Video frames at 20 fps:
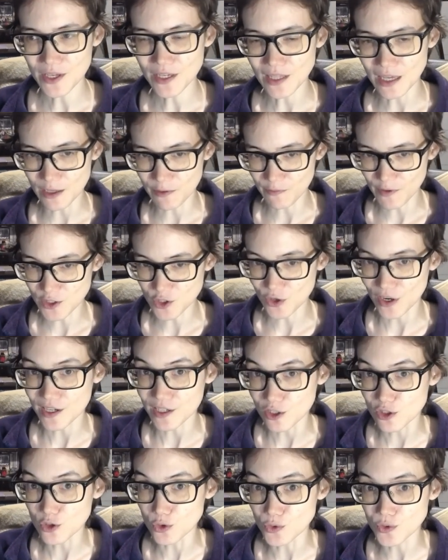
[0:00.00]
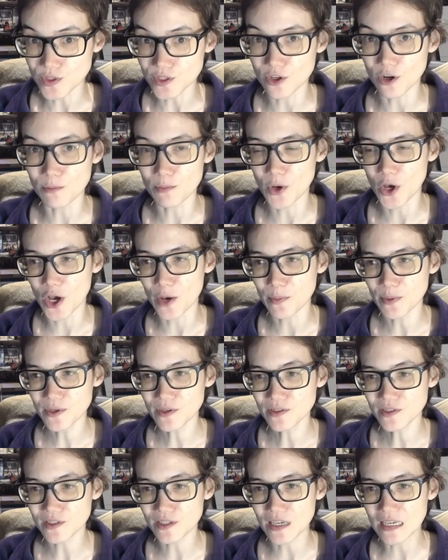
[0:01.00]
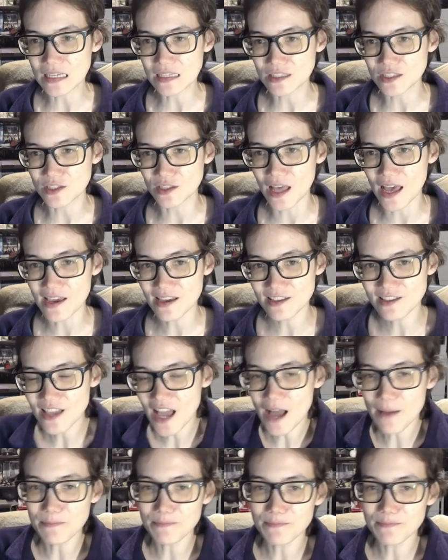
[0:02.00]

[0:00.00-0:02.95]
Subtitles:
like if I try to use it on purpose, it's like, nah,